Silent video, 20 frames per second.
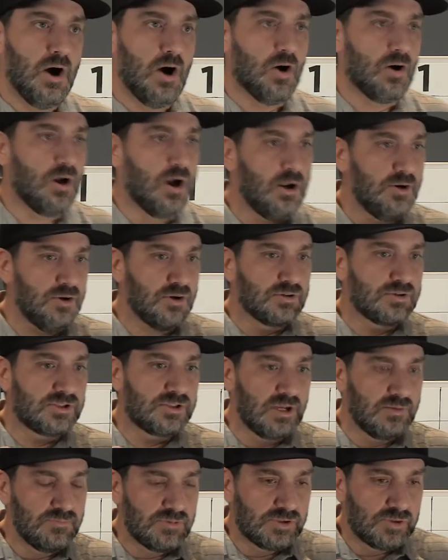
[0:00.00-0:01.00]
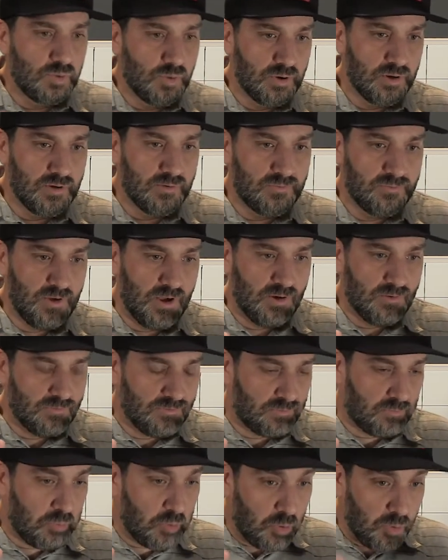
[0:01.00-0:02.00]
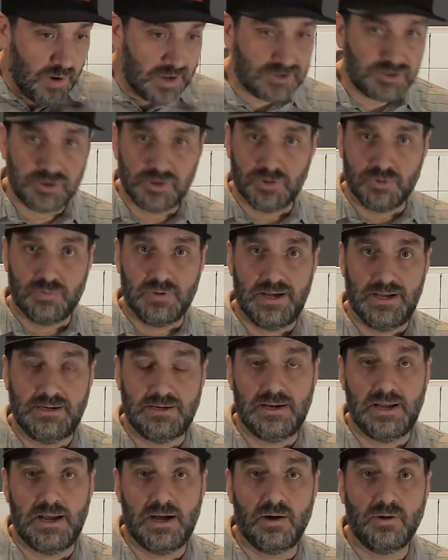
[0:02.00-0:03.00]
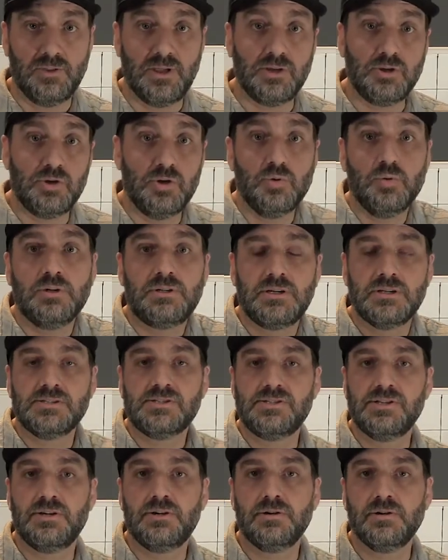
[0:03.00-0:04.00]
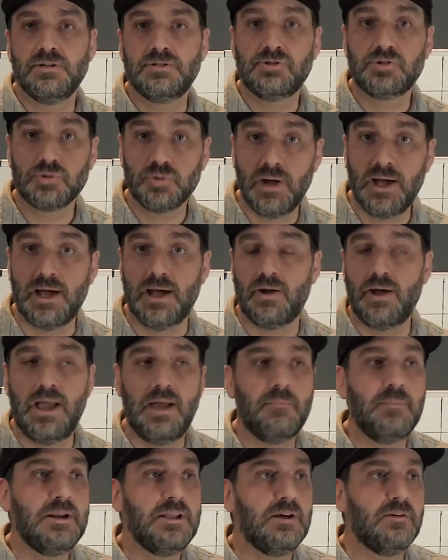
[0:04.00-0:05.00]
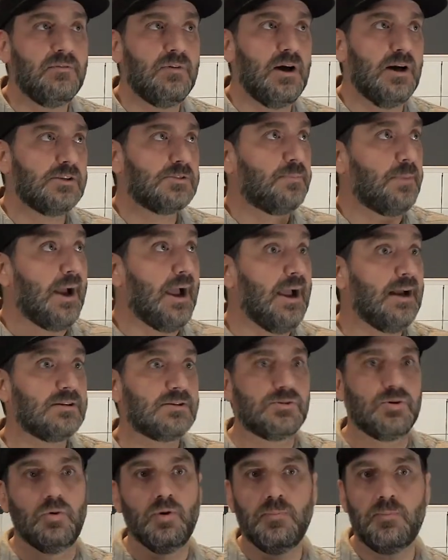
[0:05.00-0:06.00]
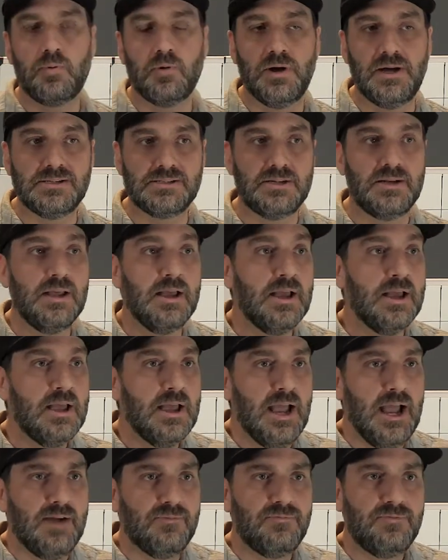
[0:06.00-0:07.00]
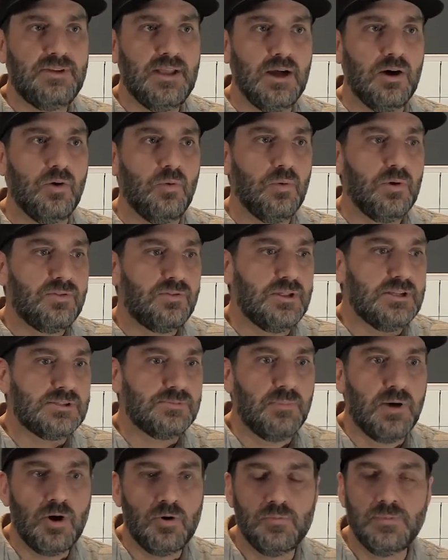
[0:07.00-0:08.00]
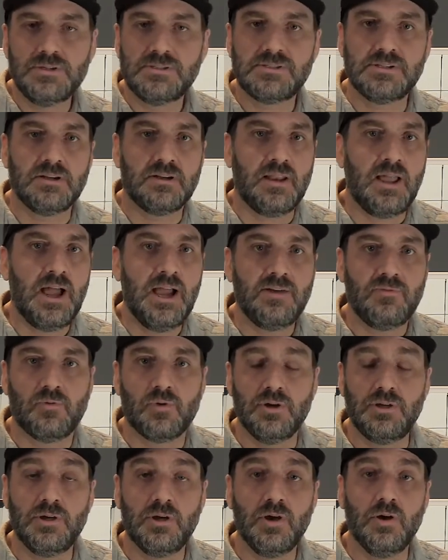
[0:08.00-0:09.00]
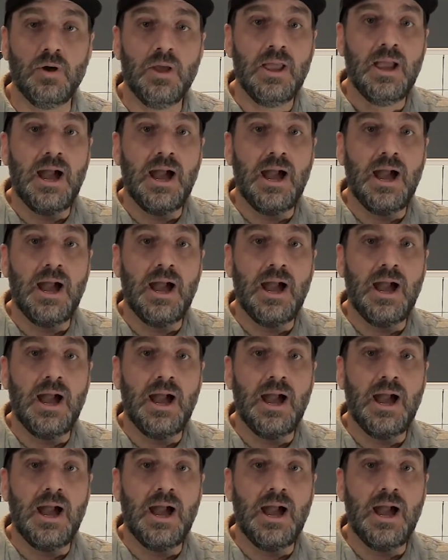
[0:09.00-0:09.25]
are under some sort of pressure right now that you would consider a trial? How many of us, past or present, have dealt with these moments in life where you go,